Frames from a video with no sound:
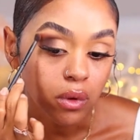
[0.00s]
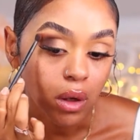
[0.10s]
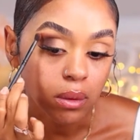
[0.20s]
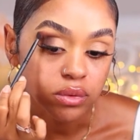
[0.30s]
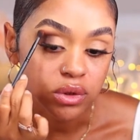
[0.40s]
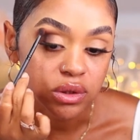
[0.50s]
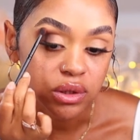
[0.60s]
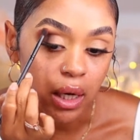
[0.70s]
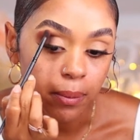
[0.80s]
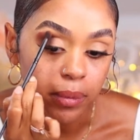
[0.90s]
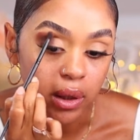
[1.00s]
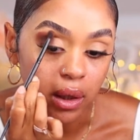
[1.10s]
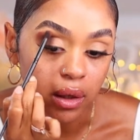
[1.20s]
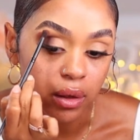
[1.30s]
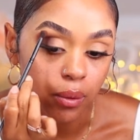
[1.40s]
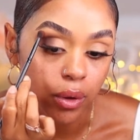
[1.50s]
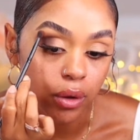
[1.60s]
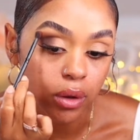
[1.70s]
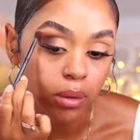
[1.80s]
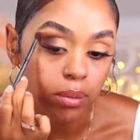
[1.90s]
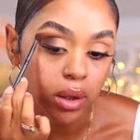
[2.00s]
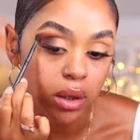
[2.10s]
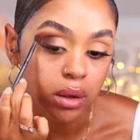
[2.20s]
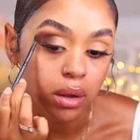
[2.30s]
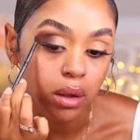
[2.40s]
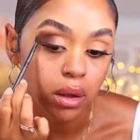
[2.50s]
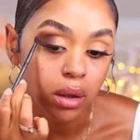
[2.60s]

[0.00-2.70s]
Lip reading: I'm just tapping it, and then we're gonna blend it.